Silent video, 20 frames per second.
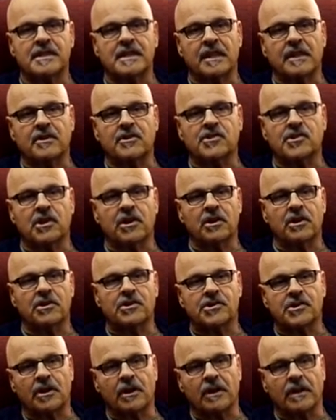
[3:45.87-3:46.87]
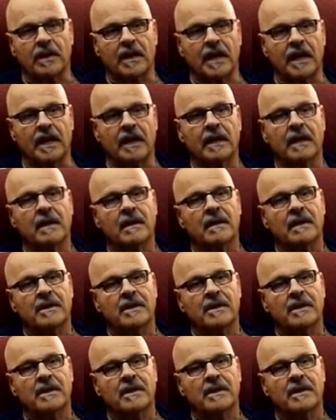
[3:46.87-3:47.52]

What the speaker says: in the church are like